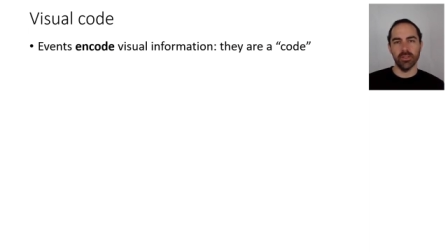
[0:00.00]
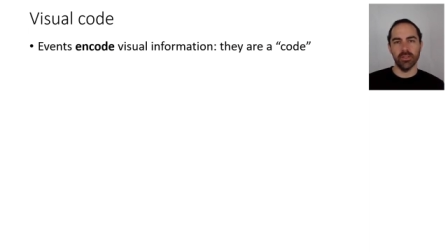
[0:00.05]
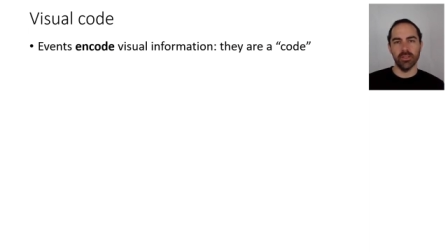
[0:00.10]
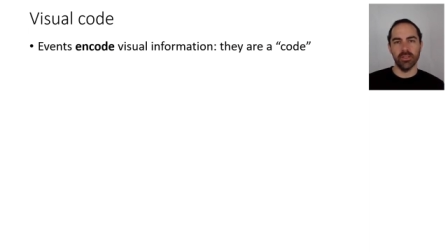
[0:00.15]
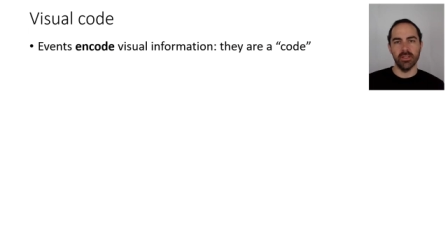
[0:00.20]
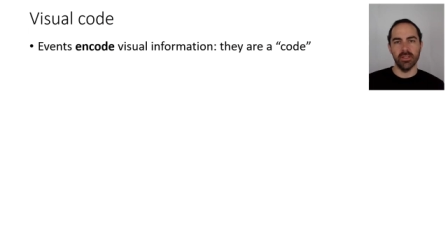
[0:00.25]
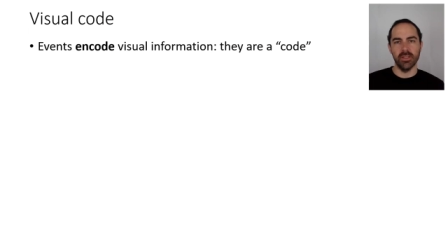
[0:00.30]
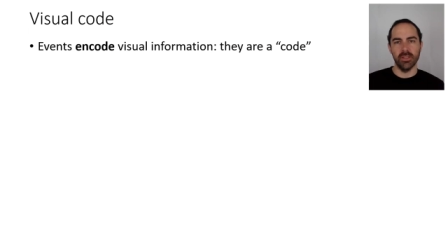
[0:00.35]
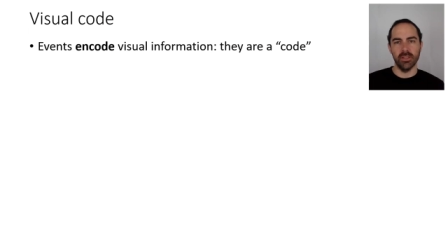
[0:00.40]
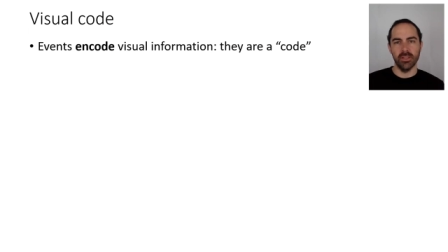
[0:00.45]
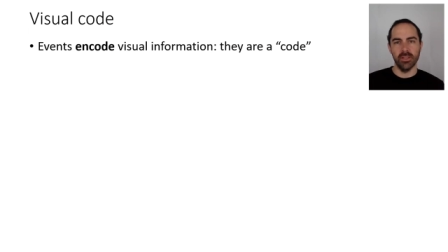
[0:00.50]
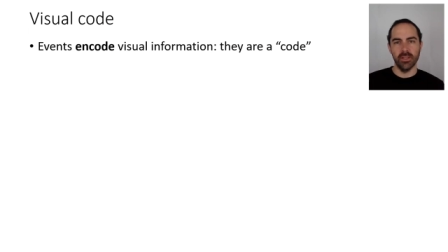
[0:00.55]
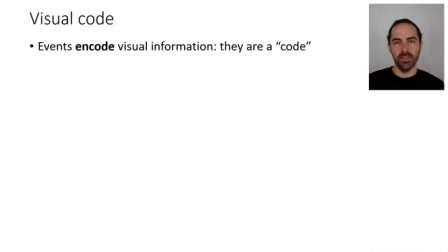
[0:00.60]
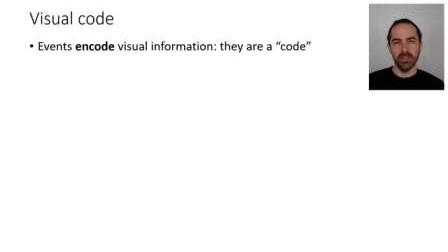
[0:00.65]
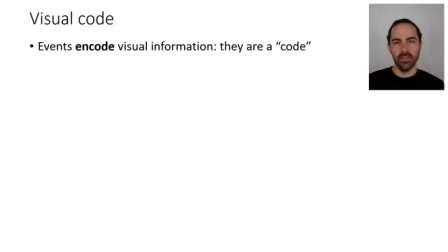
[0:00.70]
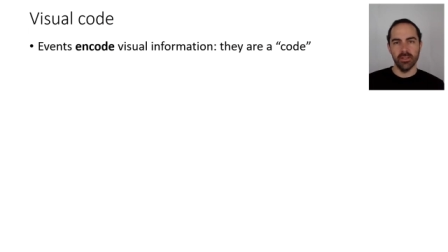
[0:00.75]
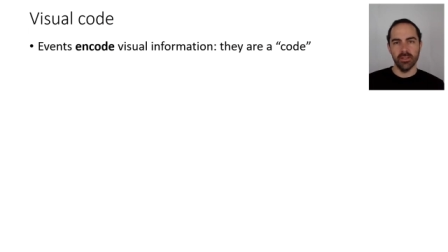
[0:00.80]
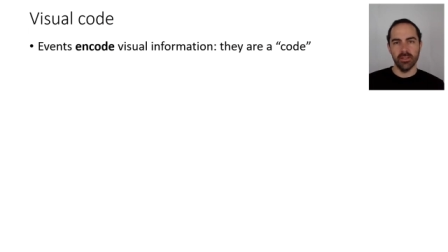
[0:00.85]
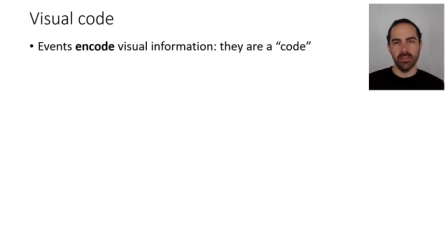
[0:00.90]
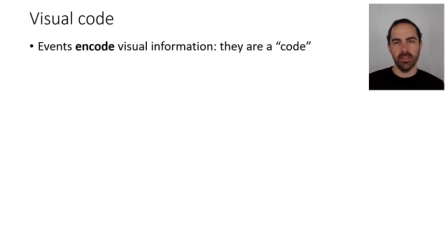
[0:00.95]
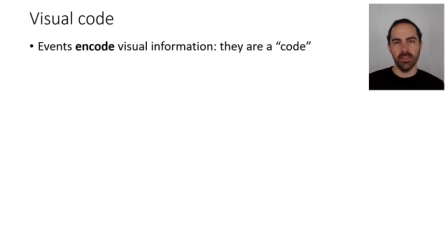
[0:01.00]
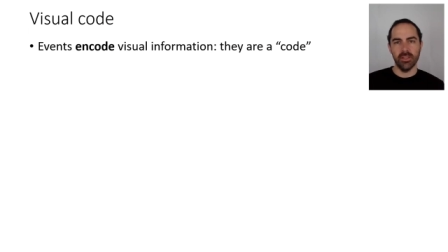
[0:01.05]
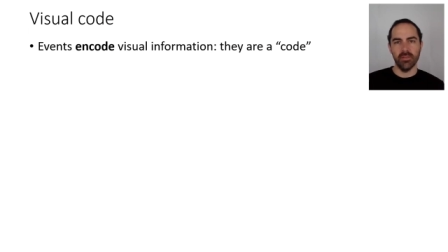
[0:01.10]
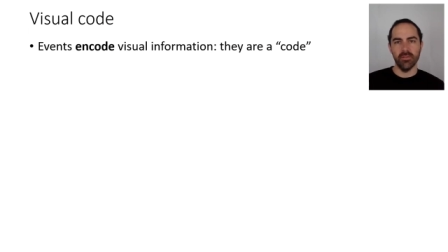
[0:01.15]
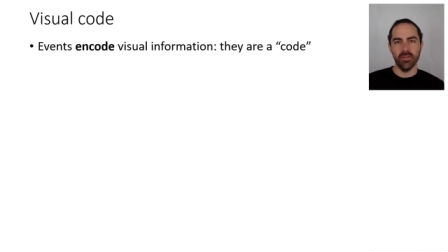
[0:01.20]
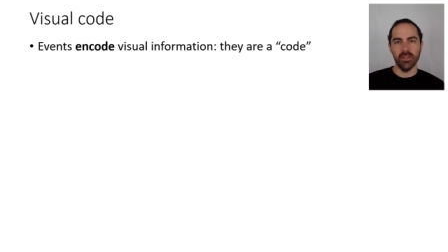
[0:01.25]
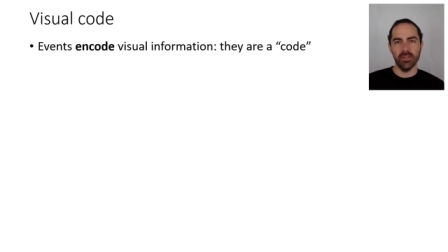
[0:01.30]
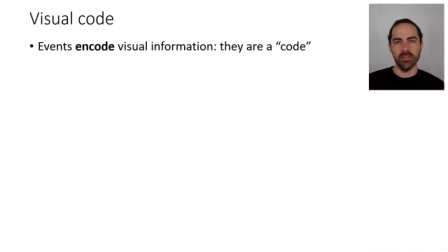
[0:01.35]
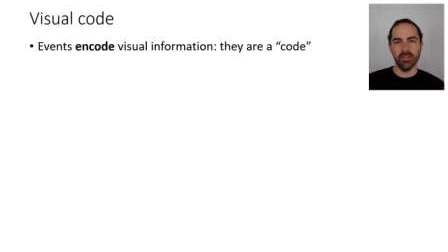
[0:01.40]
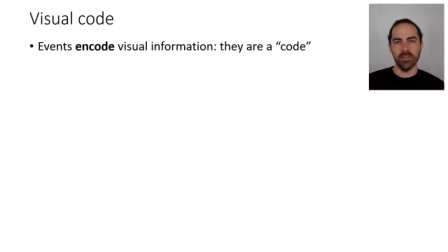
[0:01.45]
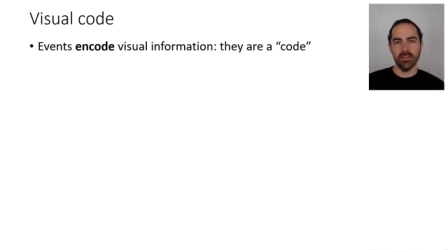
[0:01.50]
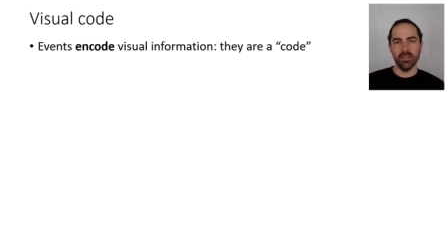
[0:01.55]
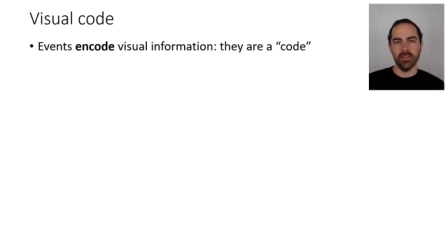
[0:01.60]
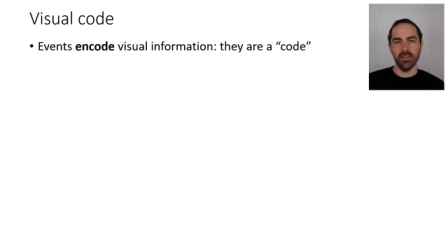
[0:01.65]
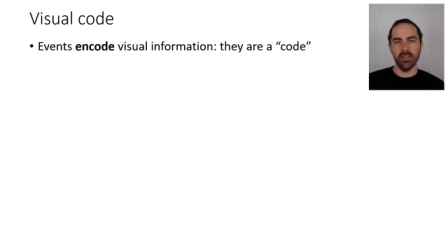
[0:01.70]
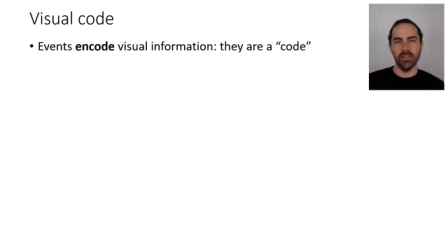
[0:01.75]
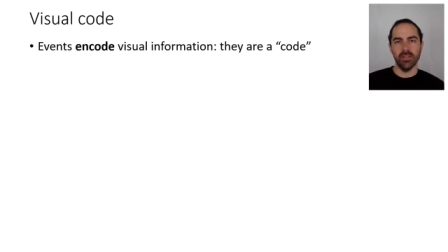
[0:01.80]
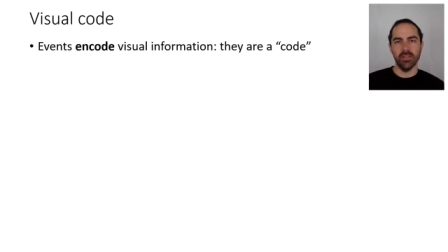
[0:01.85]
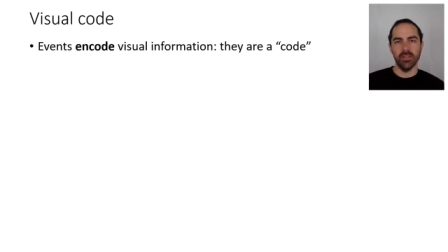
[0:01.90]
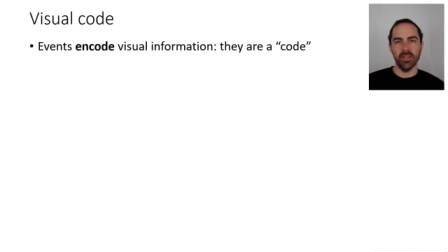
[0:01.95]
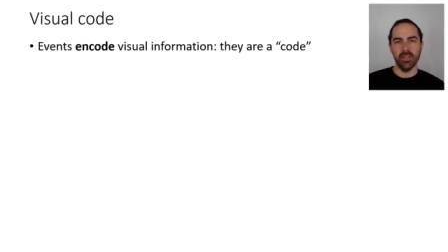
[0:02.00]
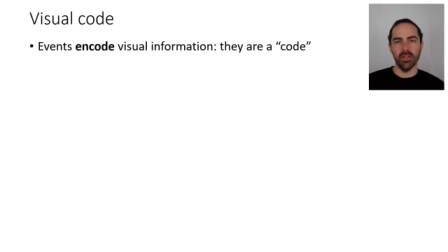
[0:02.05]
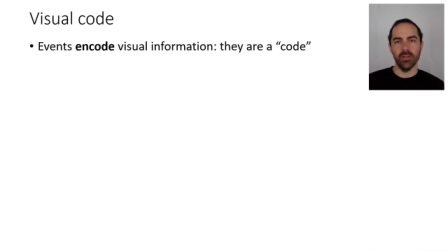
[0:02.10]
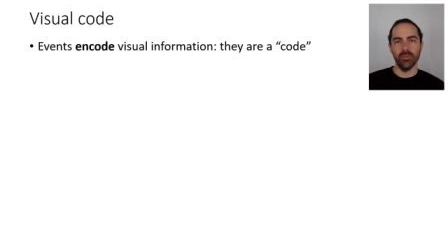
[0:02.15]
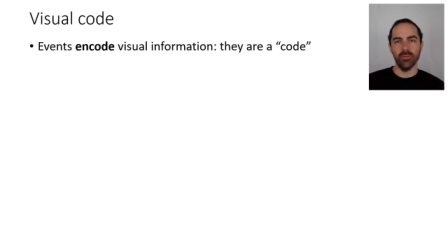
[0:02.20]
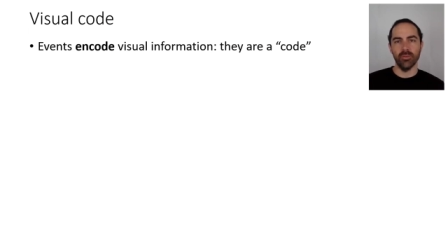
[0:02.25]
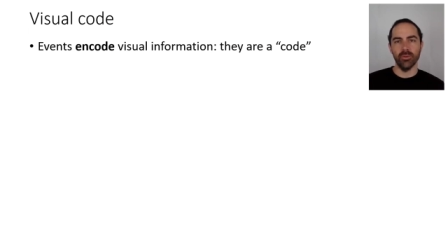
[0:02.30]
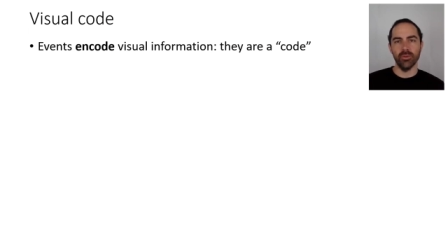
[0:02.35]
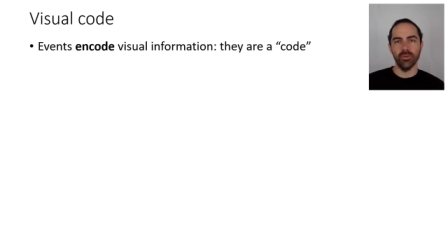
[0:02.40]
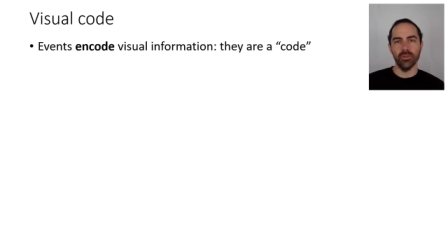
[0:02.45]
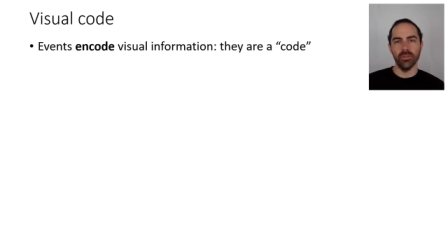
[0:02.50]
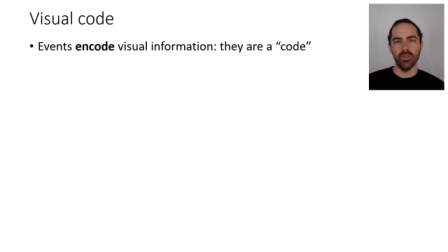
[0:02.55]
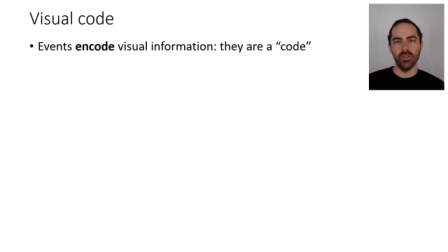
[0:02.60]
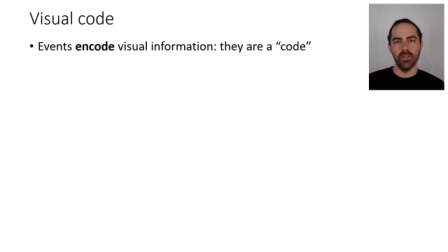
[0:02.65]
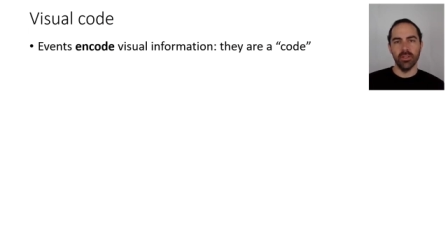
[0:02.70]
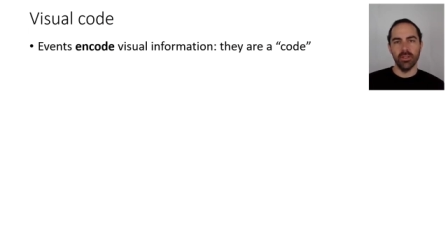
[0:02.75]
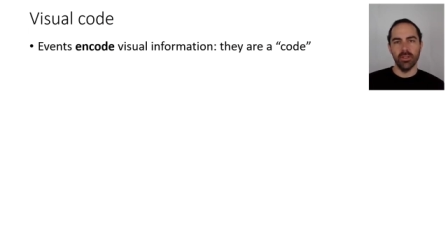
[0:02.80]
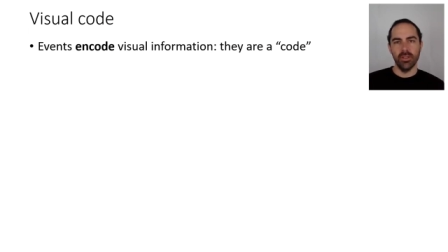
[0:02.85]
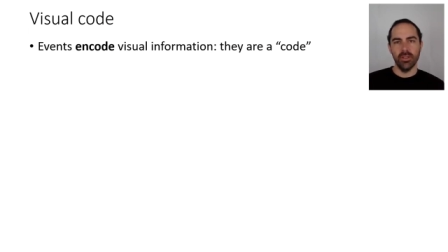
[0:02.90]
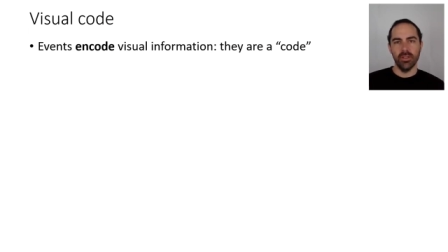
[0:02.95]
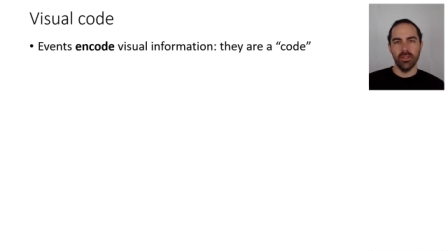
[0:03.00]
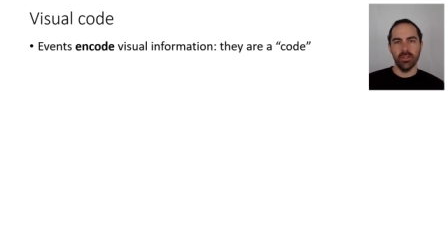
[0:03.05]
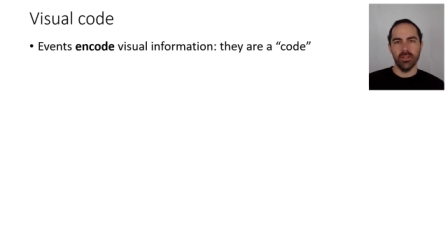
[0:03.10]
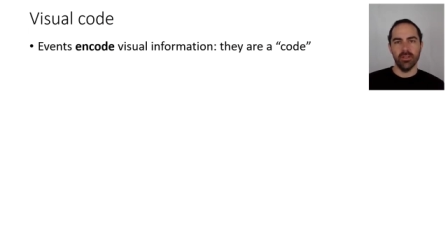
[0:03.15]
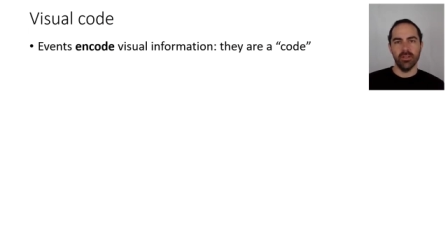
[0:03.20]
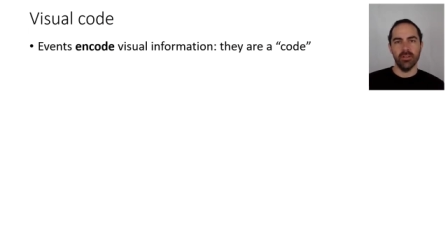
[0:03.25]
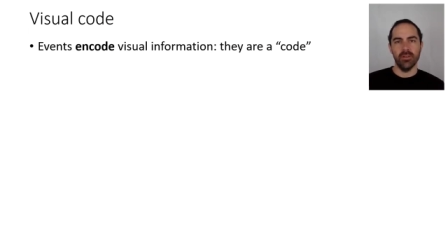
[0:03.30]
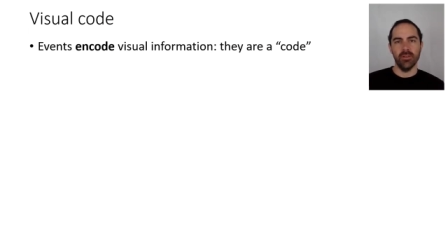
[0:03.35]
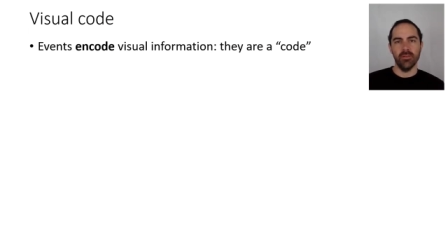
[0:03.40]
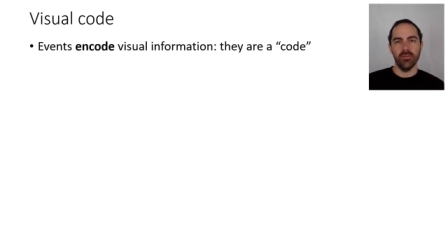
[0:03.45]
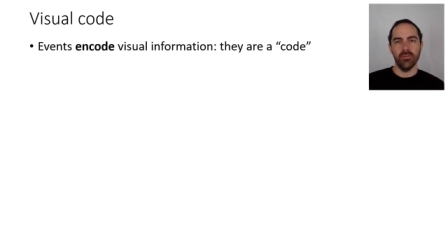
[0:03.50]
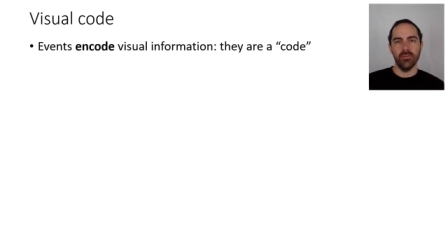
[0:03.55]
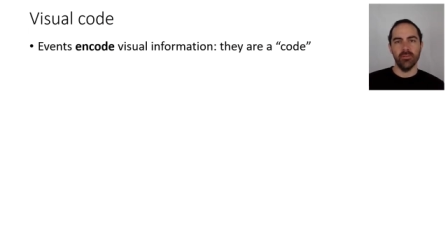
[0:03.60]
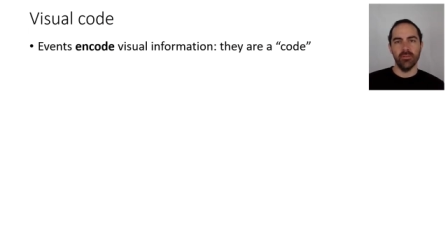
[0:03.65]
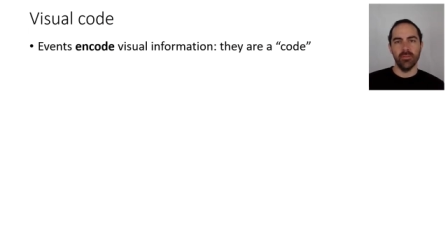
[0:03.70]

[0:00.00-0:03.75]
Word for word: That they take events and they they output uh,